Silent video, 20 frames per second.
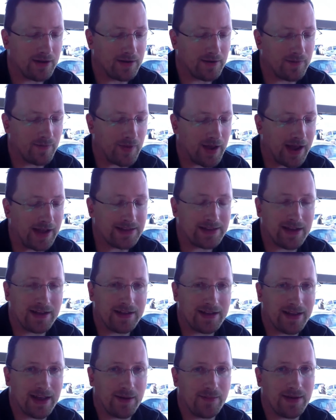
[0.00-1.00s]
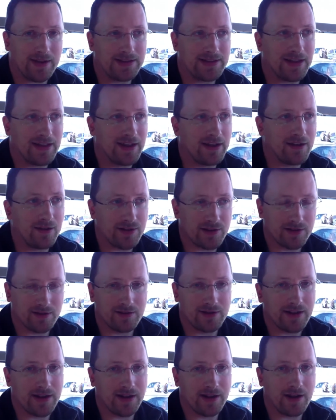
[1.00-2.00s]
So I started out by selling
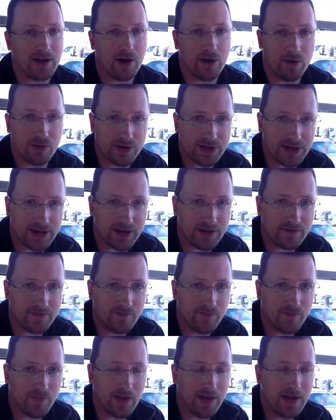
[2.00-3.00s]
consulting and coaching.